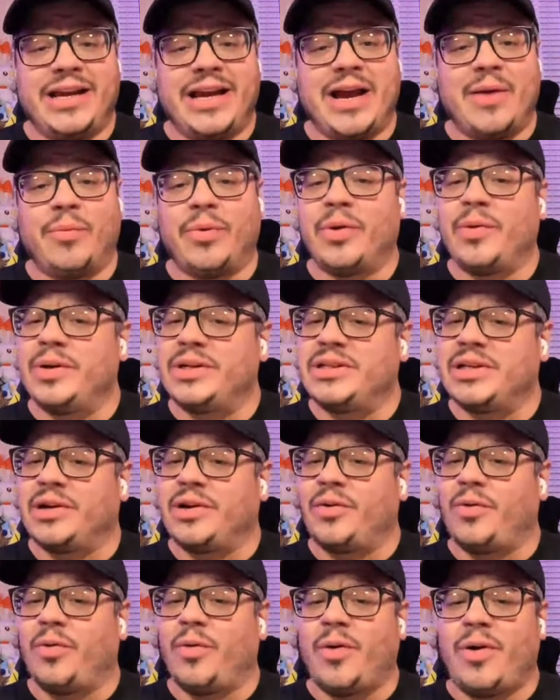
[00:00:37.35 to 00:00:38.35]
And we're going to
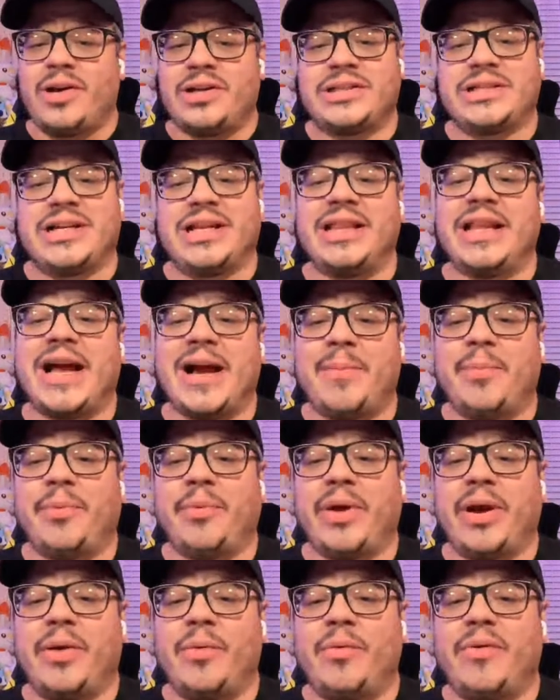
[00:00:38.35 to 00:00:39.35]
cross
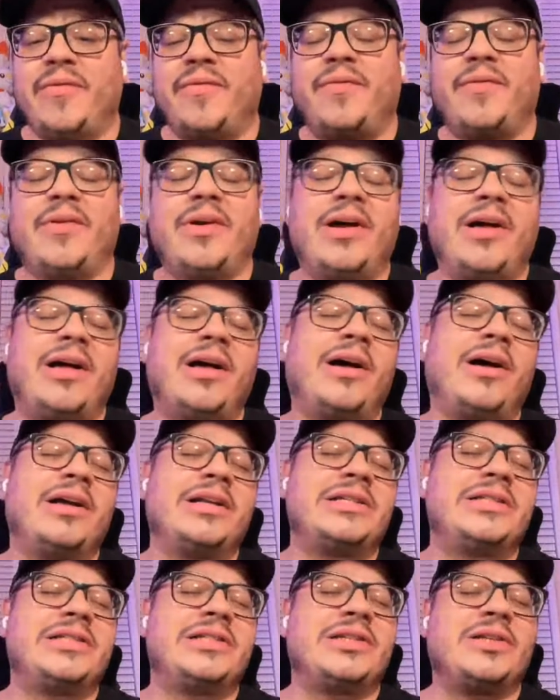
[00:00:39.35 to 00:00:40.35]
collaborate with a
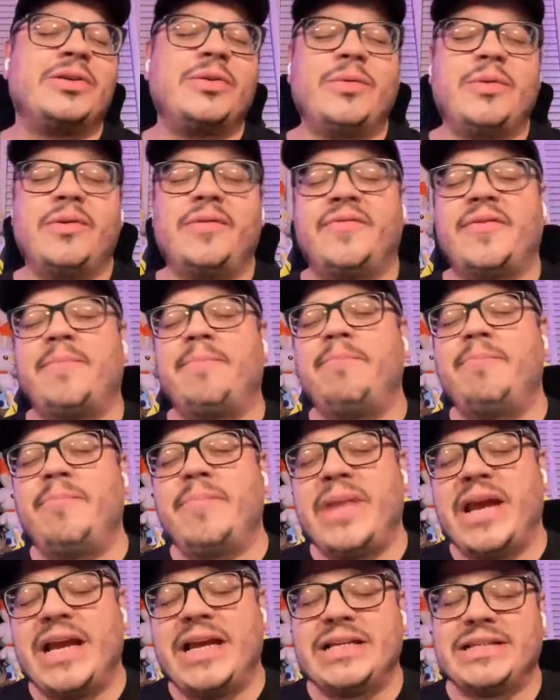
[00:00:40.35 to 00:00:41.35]
slew of
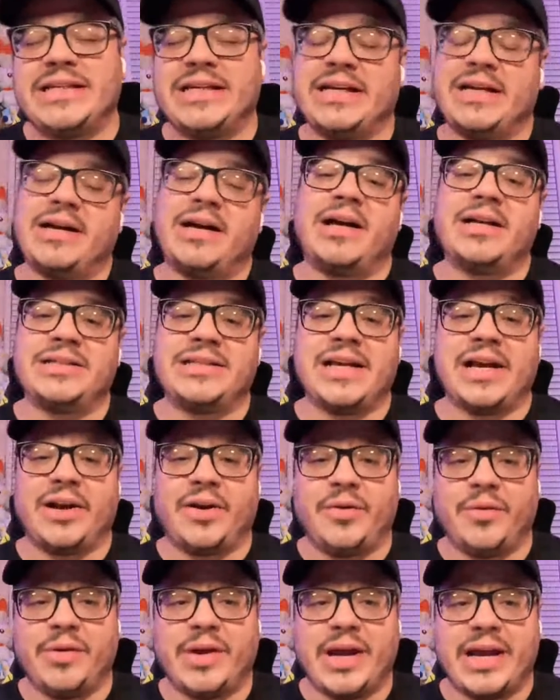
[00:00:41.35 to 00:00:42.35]
amazing content
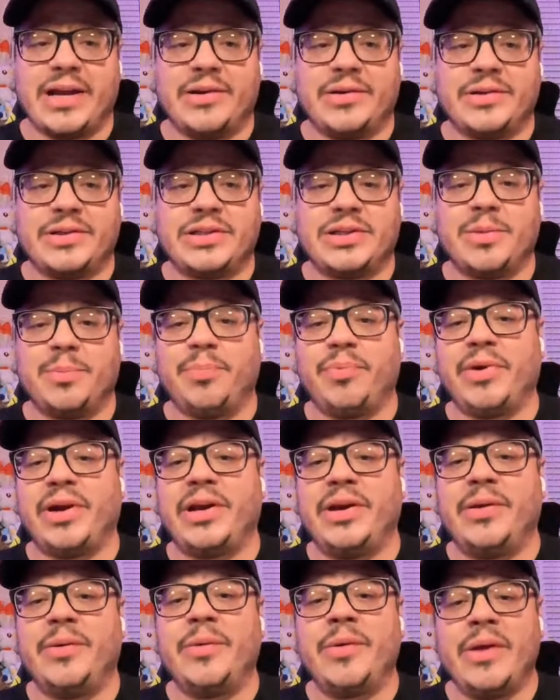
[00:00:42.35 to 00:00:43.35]
creators to
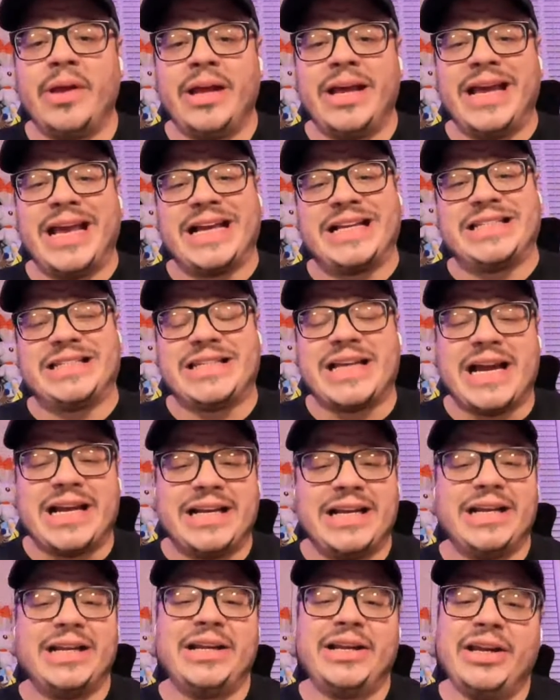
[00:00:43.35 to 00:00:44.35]
bring you
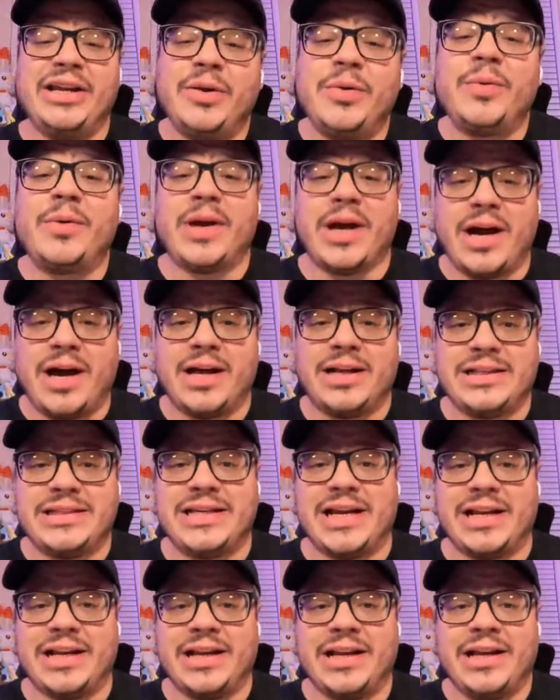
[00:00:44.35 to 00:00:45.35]
exciting new
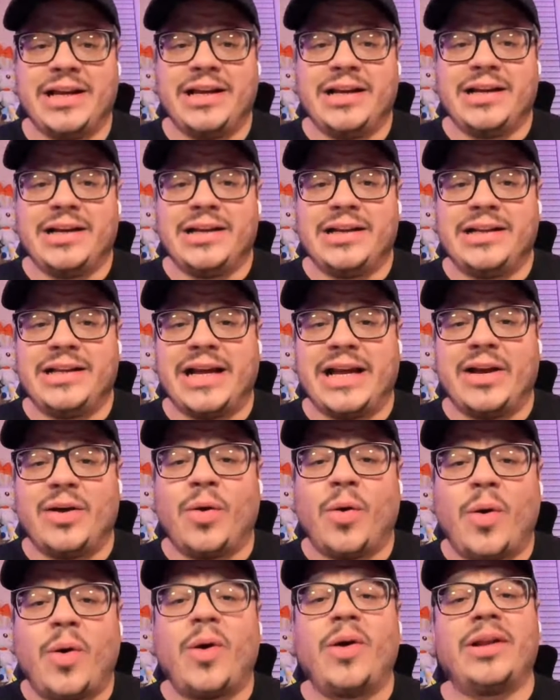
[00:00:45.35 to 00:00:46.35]
content
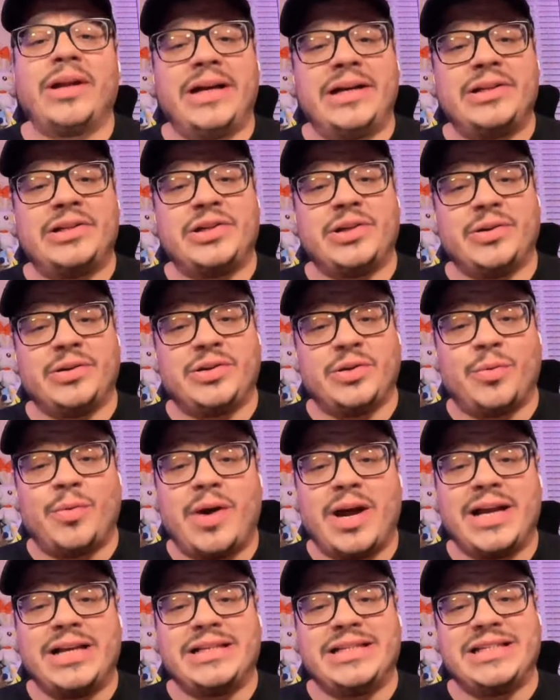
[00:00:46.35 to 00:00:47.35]
that all
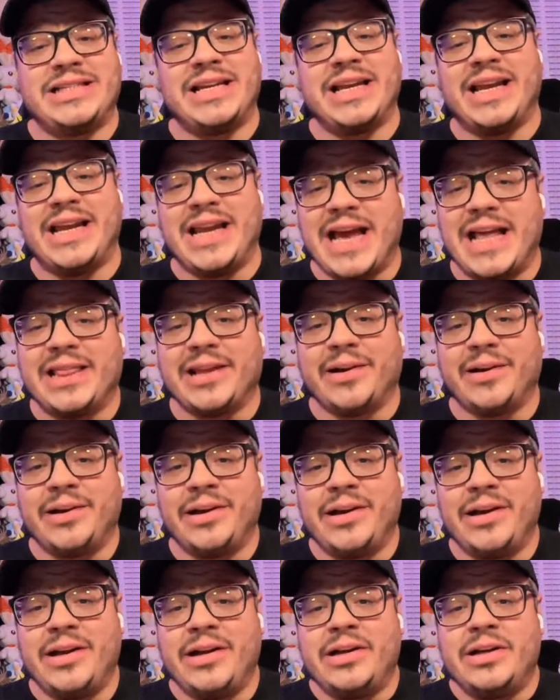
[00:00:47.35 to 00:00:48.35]
intertwines
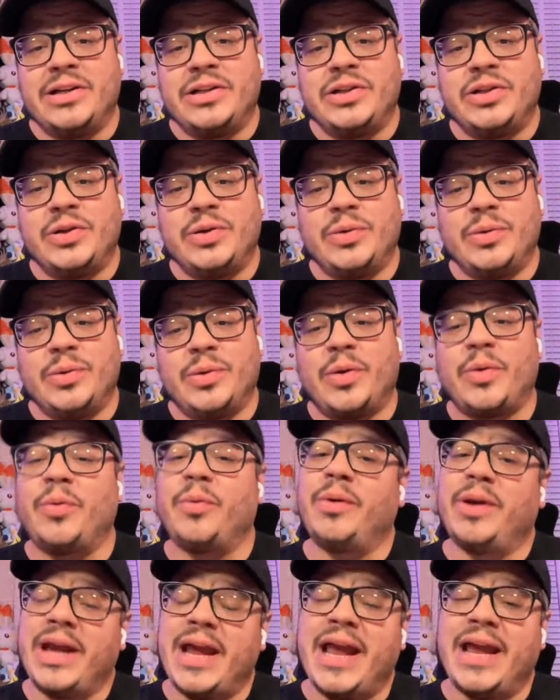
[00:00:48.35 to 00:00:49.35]
together to
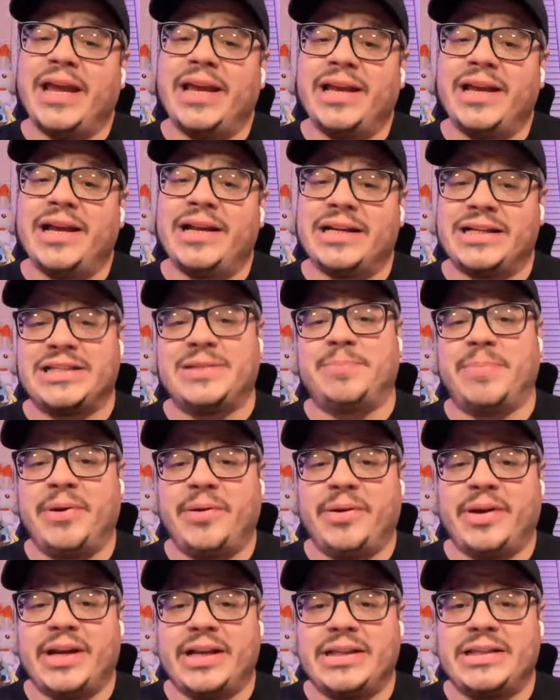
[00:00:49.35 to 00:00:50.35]
create an
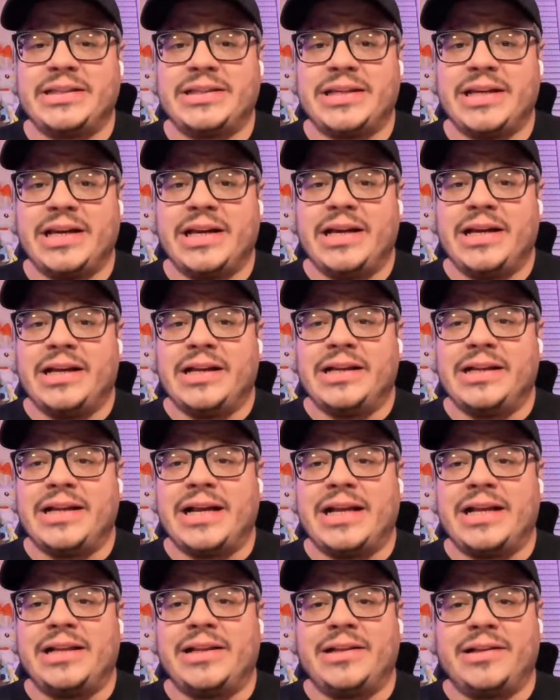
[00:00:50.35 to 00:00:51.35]
experience
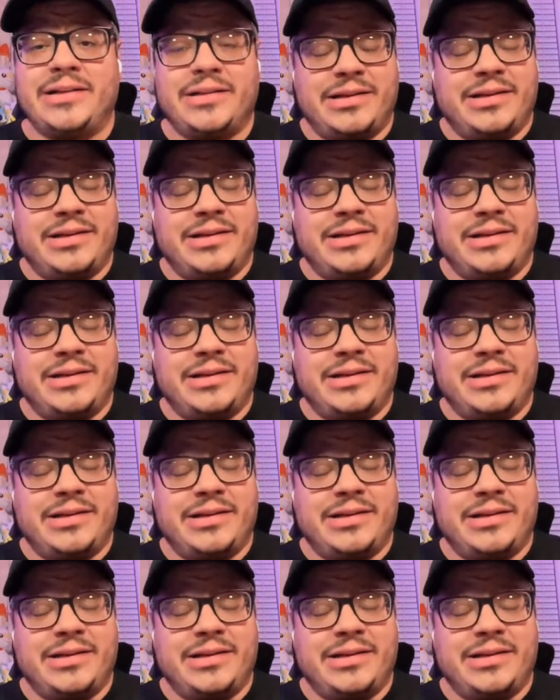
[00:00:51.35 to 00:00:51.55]
that